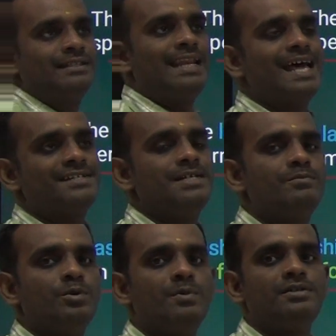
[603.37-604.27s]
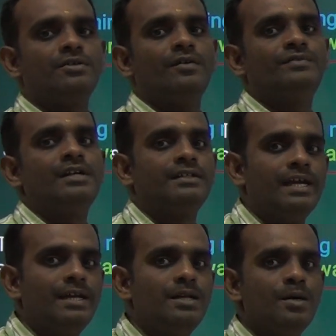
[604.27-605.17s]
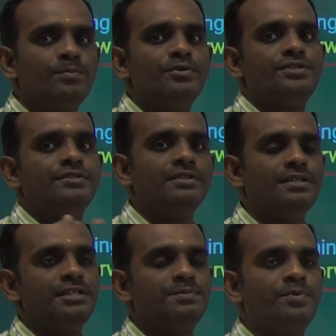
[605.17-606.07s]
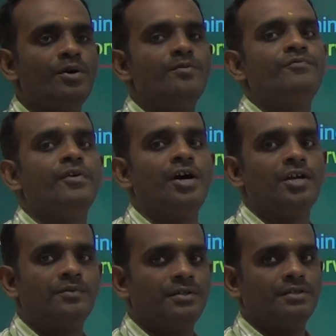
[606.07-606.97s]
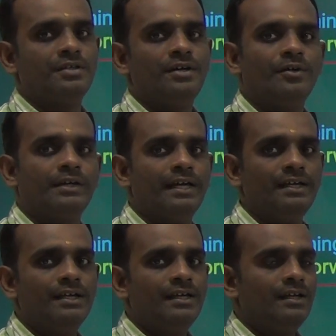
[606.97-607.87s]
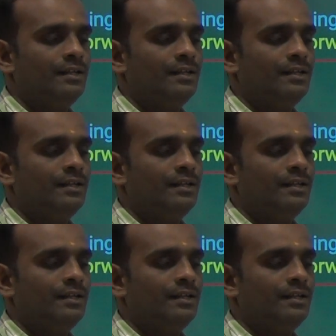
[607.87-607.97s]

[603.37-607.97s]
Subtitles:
The lashing movement of the tail push the sperm forward. Okay.